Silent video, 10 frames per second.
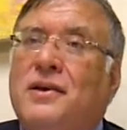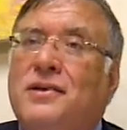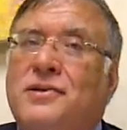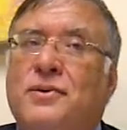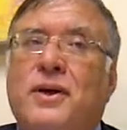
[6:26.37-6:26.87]

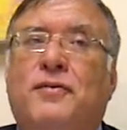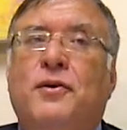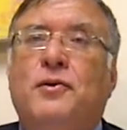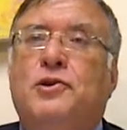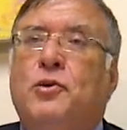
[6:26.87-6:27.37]
So if
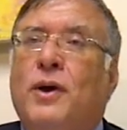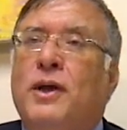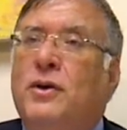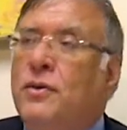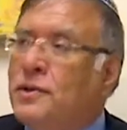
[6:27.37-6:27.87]
you
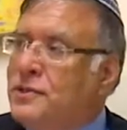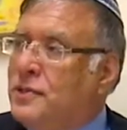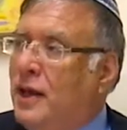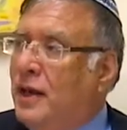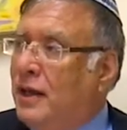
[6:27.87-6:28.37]
join your
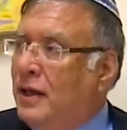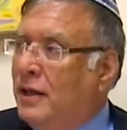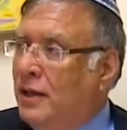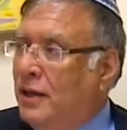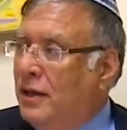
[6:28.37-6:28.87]
study,
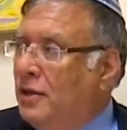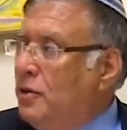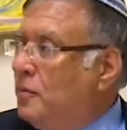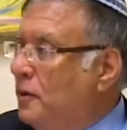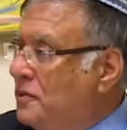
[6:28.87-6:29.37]

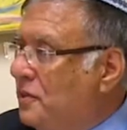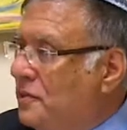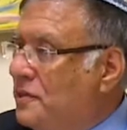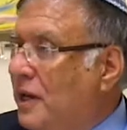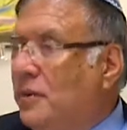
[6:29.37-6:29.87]
your personal
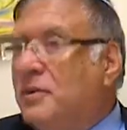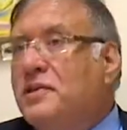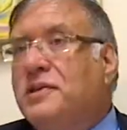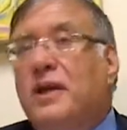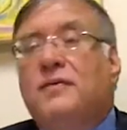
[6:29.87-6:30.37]
study, with the
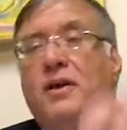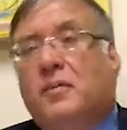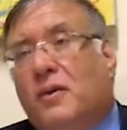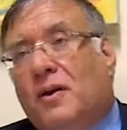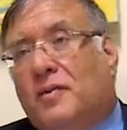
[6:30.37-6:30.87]
study of the
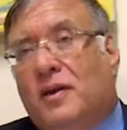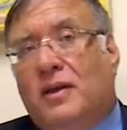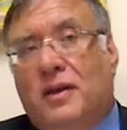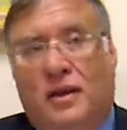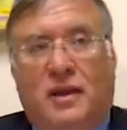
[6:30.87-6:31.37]
community,
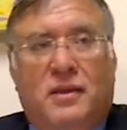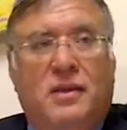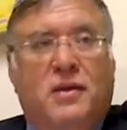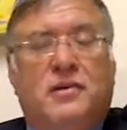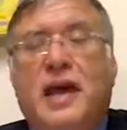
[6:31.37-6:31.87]

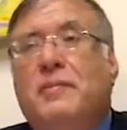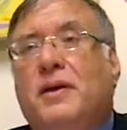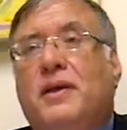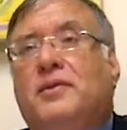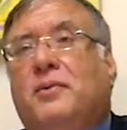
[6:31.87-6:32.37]
then you're
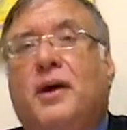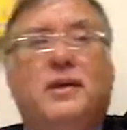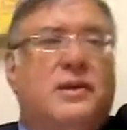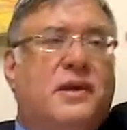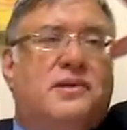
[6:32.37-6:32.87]
tapping into
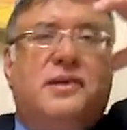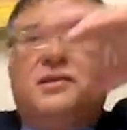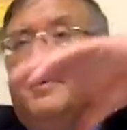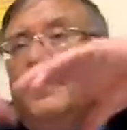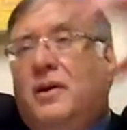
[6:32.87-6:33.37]
a
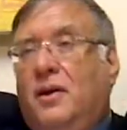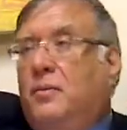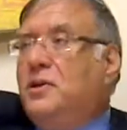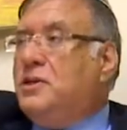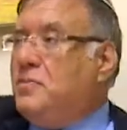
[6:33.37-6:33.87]
system
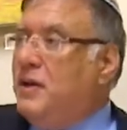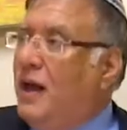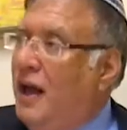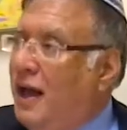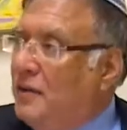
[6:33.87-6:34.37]
which is
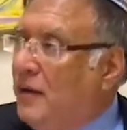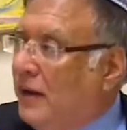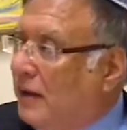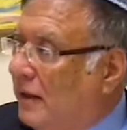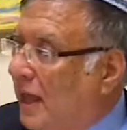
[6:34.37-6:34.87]
beyond
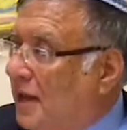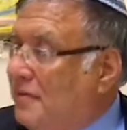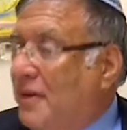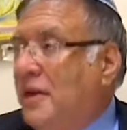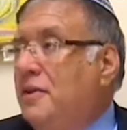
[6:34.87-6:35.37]
regular life.
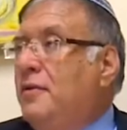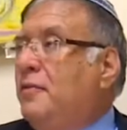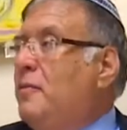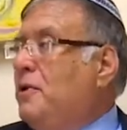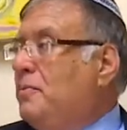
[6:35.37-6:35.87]
Therefore,
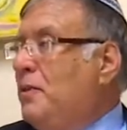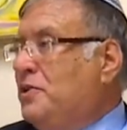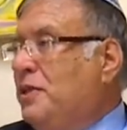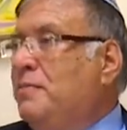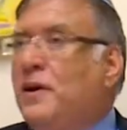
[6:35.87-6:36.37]

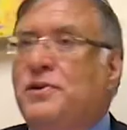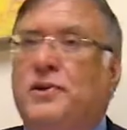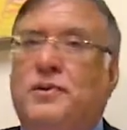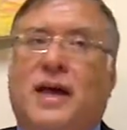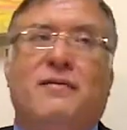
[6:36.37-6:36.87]
mashlim
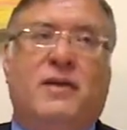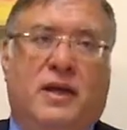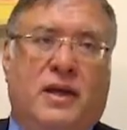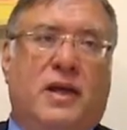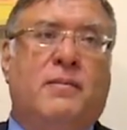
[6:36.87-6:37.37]
parashiotav
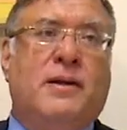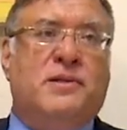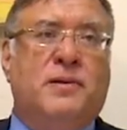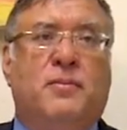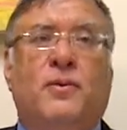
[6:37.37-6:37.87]
im
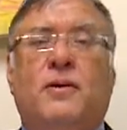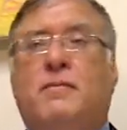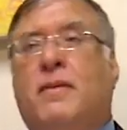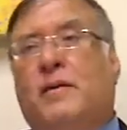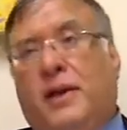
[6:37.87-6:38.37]
hatzibur
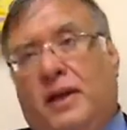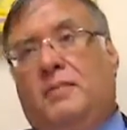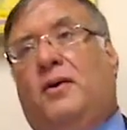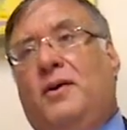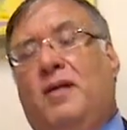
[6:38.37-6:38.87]
marichim
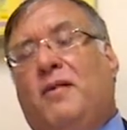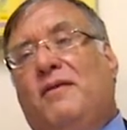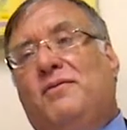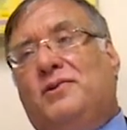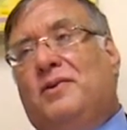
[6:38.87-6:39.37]
lo yamav
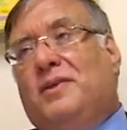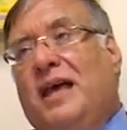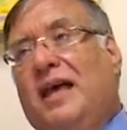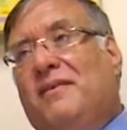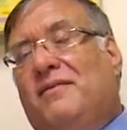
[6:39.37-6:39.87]

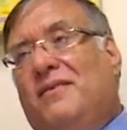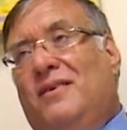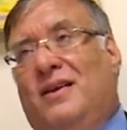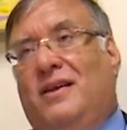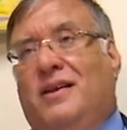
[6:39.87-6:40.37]
u'shnotav.
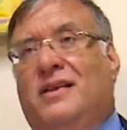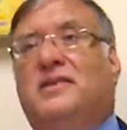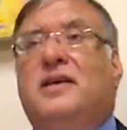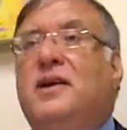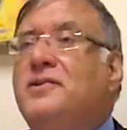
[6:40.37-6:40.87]
Let's
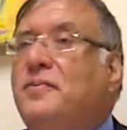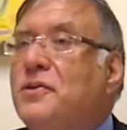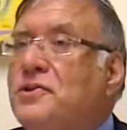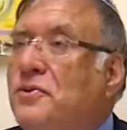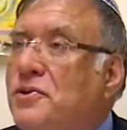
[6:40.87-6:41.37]
say here's a
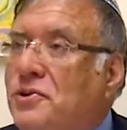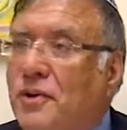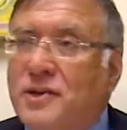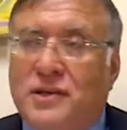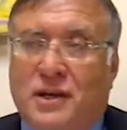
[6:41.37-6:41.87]
person who
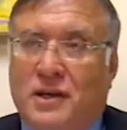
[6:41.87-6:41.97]
enjoys